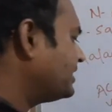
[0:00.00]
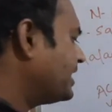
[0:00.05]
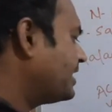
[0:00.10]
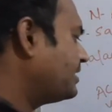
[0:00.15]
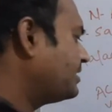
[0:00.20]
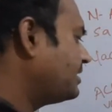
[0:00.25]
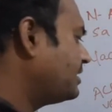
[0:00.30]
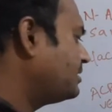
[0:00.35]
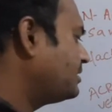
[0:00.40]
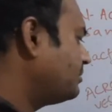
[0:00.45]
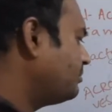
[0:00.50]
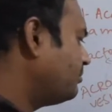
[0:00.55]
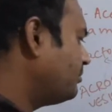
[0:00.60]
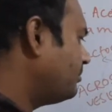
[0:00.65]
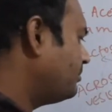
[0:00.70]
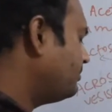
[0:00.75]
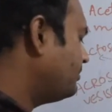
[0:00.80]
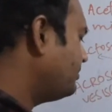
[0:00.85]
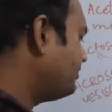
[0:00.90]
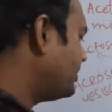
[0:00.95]
another
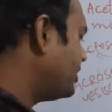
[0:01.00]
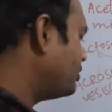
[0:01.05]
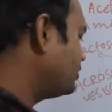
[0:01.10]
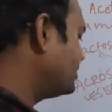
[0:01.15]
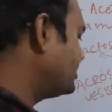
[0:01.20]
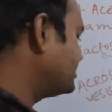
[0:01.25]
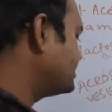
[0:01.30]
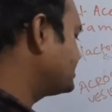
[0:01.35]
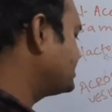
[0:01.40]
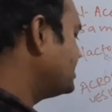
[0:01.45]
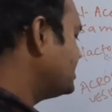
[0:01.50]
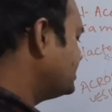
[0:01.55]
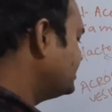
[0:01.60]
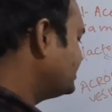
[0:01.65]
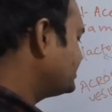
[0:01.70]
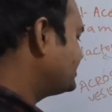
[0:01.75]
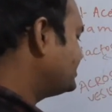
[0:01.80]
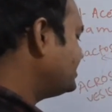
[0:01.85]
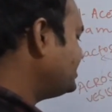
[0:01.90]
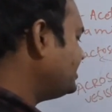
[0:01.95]
bound is the
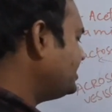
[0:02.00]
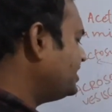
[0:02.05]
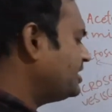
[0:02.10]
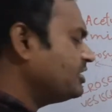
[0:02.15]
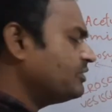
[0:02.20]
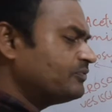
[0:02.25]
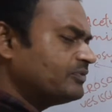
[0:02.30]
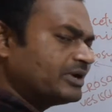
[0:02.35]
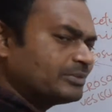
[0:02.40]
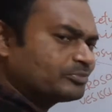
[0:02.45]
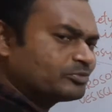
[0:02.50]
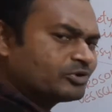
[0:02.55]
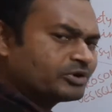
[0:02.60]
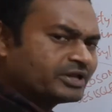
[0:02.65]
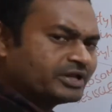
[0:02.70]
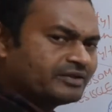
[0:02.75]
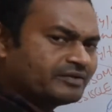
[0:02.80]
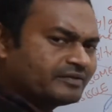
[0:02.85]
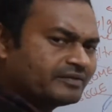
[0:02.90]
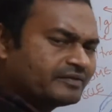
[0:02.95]
CED1
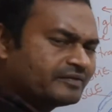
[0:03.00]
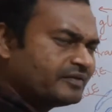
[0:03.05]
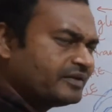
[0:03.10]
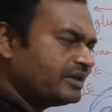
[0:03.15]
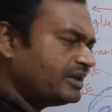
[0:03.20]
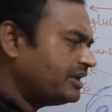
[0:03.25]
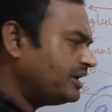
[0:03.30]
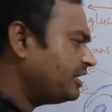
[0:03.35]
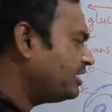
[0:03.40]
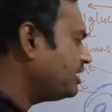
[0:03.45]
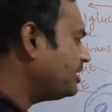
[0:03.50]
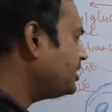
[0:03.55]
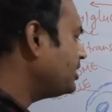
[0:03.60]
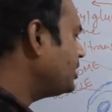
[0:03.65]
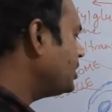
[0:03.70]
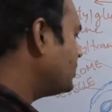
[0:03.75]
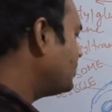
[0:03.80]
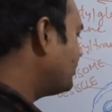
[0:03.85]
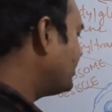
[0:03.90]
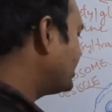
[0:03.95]
protein,
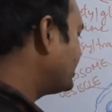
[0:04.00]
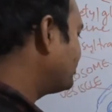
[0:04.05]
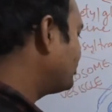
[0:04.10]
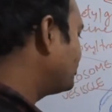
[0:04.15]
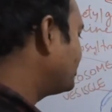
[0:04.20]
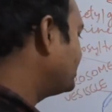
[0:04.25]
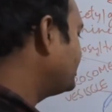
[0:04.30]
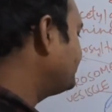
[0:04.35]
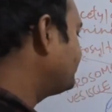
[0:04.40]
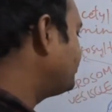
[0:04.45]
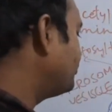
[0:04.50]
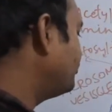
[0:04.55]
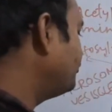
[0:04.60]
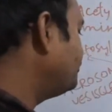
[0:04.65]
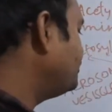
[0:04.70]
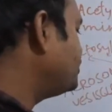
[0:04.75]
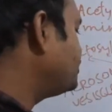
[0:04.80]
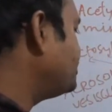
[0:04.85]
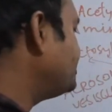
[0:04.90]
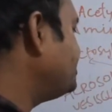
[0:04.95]
from
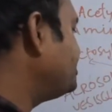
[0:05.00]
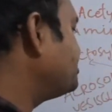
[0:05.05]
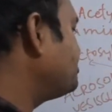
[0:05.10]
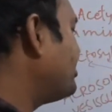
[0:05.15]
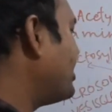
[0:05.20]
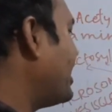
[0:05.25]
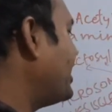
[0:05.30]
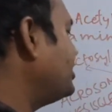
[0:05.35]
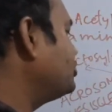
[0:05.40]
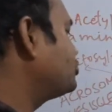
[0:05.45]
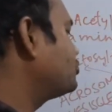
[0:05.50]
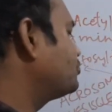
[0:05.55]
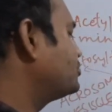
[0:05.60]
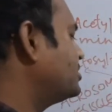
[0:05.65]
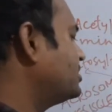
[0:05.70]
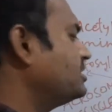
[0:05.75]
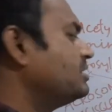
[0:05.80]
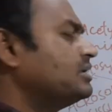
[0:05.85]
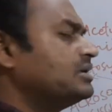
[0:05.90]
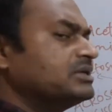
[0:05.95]
which it binds to
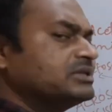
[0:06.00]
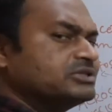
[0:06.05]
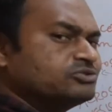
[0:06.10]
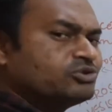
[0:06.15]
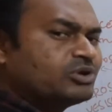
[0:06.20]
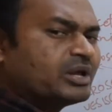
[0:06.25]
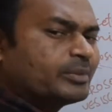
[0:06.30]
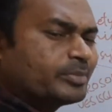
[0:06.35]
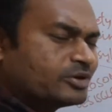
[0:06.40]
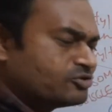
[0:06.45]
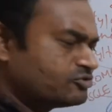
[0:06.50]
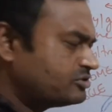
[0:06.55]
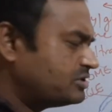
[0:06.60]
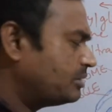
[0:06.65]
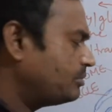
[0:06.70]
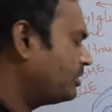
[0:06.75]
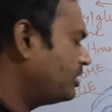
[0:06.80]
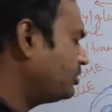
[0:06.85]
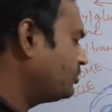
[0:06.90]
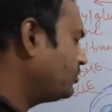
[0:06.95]
the zona pellucida
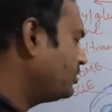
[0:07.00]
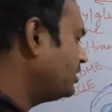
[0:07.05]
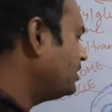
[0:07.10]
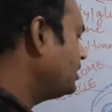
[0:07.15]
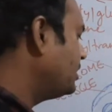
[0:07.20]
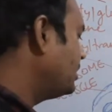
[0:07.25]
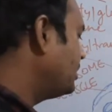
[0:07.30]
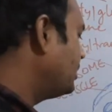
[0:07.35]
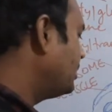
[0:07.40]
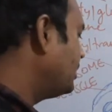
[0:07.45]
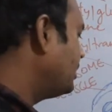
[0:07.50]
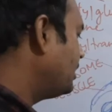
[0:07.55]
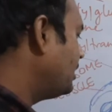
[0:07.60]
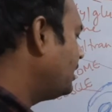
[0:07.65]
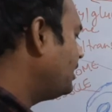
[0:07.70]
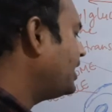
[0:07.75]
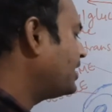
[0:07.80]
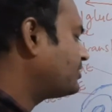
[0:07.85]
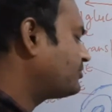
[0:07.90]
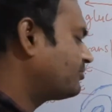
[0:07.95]
molecule
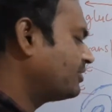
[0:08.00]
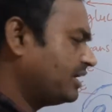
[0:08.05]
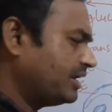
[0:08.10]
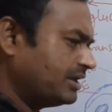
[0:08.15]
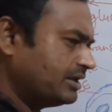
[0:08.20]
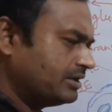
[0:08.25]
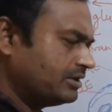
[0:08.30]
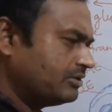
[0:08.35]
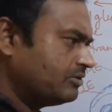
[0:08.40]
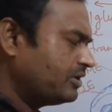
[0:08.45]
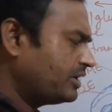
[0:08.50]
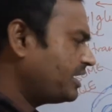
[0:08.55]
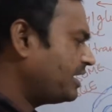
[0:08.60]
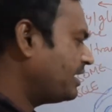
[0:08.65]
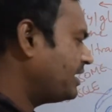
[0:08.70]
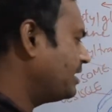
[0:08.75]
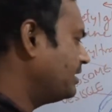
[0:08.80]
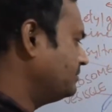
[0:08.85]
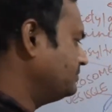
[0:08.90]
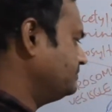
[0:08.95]
laterally,
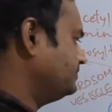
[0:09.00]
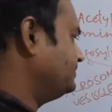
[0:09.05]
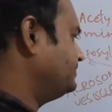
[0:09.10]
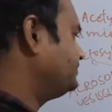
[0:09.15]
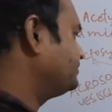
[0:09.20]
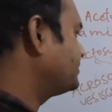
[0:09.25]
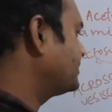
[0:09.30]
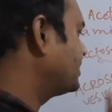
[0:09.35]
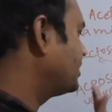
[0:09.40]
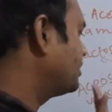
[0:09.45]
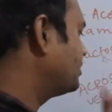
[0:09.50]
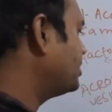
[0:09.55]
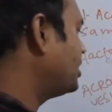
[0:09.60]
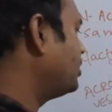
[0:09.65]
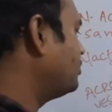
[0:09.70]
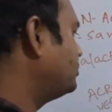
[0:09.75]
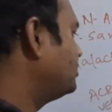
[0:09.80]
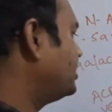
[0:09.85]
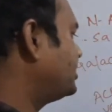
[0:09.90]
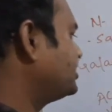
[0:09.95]
okay.
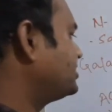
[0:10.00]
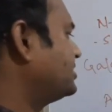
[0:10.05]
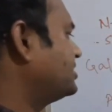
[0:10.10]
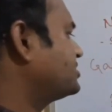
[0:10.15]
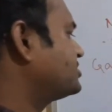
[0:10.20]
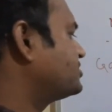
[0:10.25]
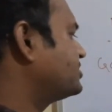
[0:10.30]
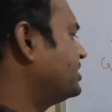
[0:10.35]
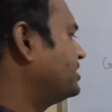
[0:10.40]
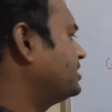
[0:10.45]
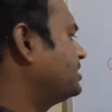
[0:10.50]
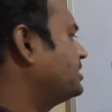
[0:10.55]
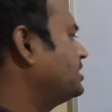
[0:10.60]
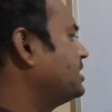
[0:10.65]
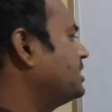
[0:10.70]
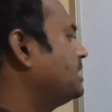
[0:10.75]
Now let us understand,